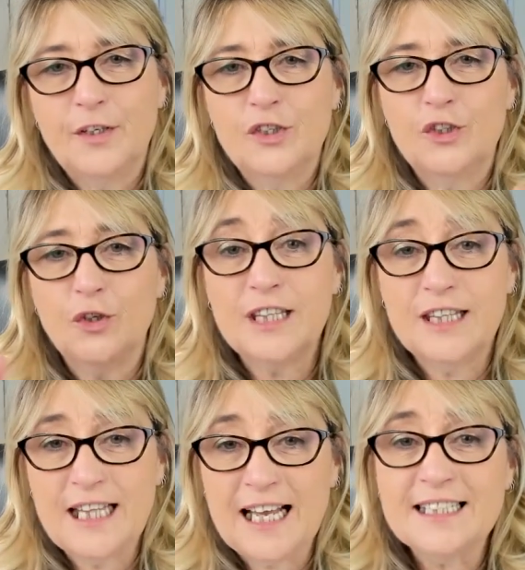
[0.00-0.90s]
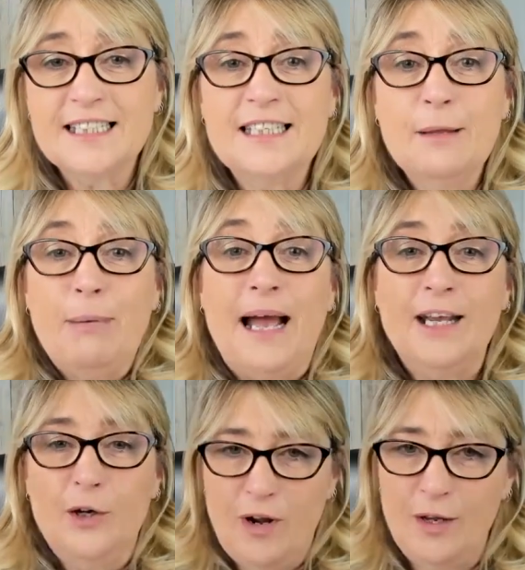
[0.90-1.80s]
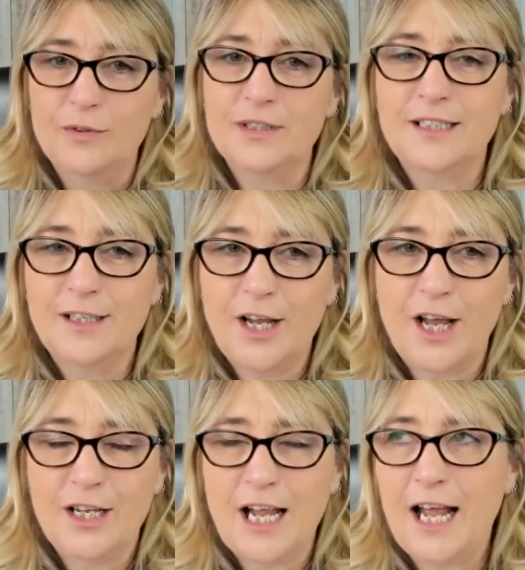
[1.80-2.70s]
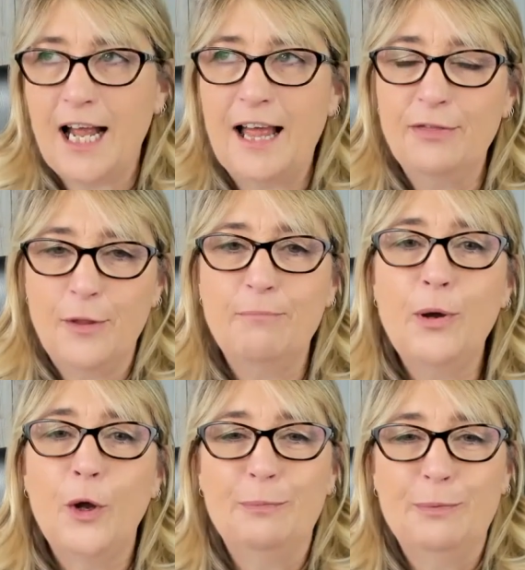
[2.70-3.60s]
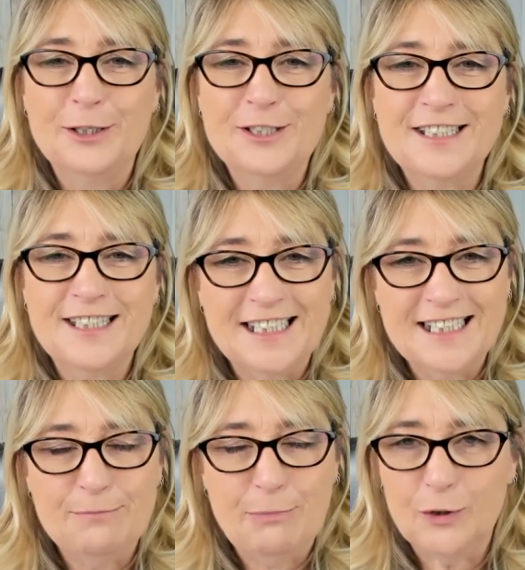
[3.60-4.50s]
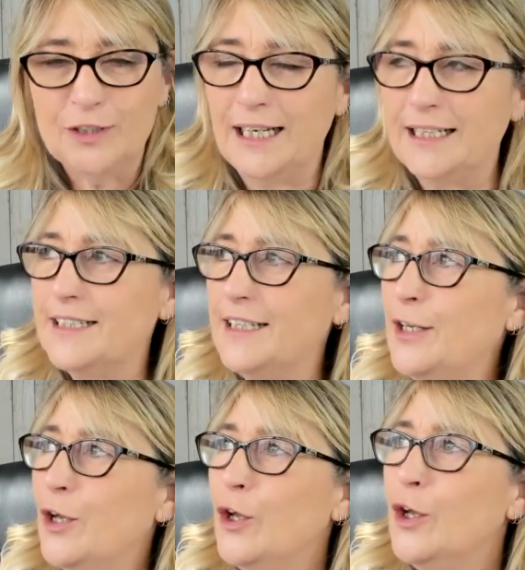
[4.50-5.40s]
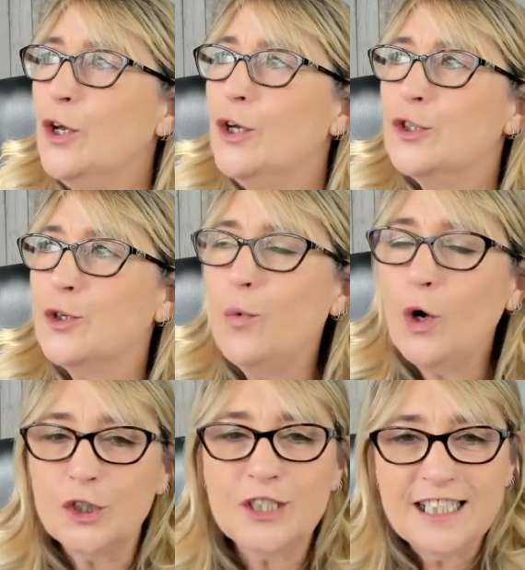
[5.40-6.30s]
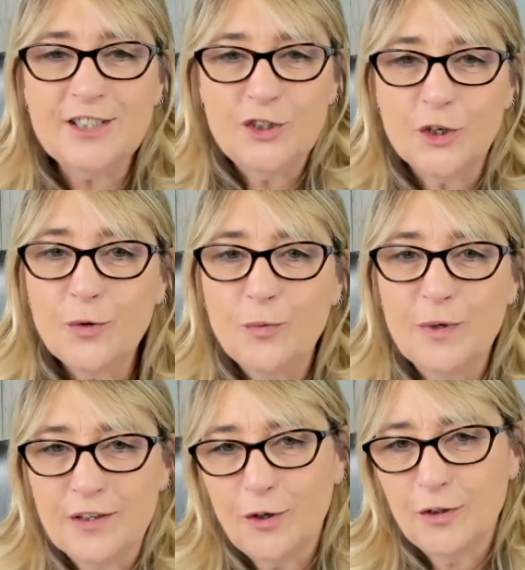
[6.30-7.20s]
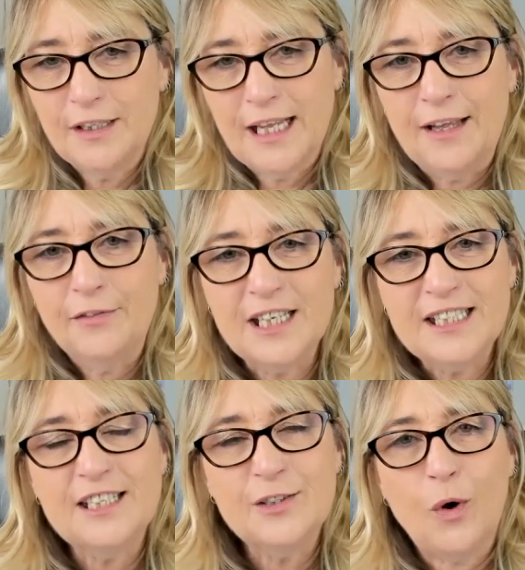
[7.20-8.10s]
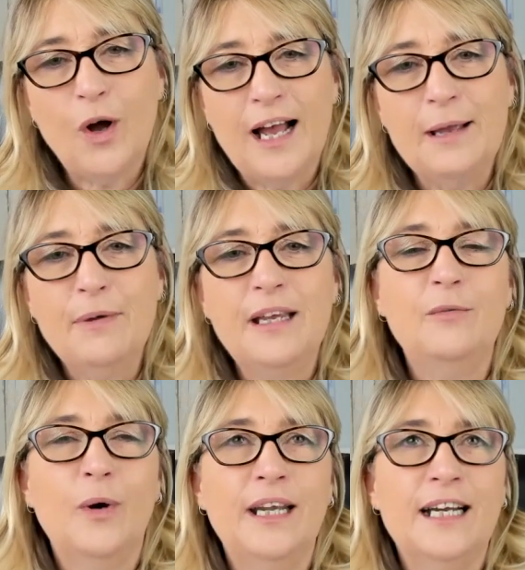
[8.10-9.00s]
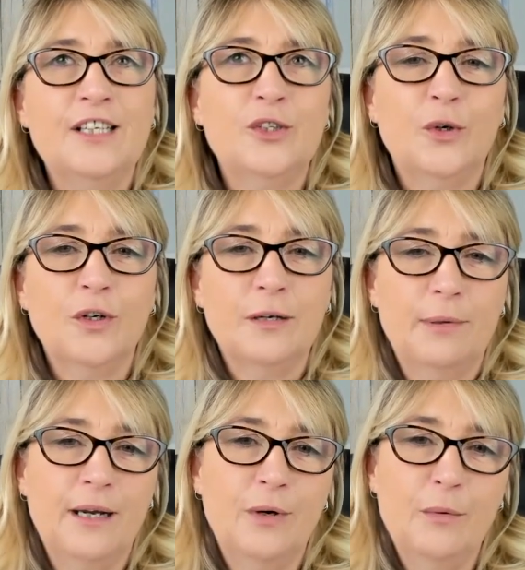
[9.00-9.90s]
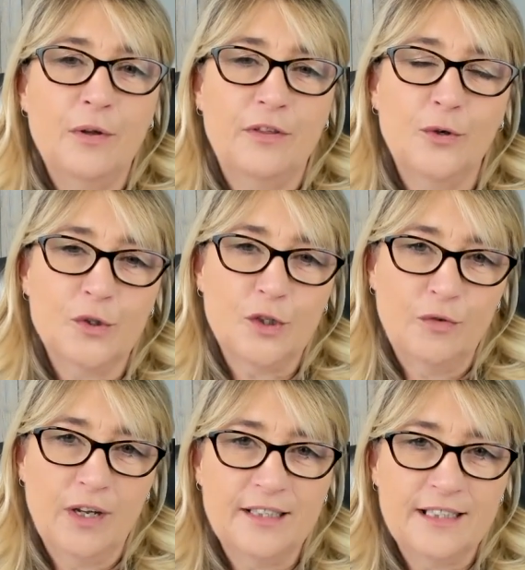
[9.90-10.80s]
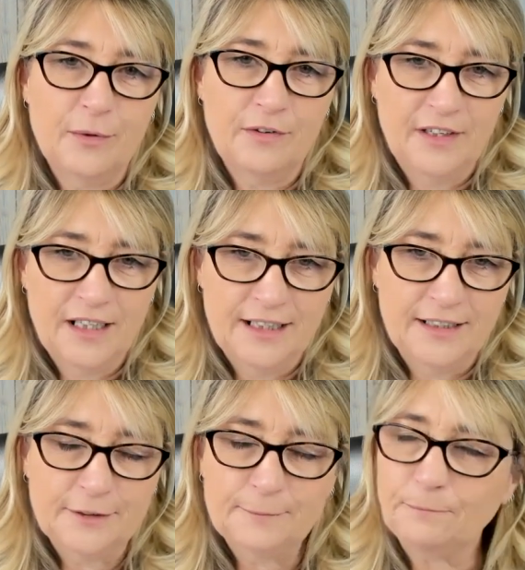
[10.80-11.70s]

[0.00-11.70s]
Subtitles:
So that's the background and the purpose to this podcast. So what does it do with all of that? This is what I mean when I talk about our thoughts create our feelings.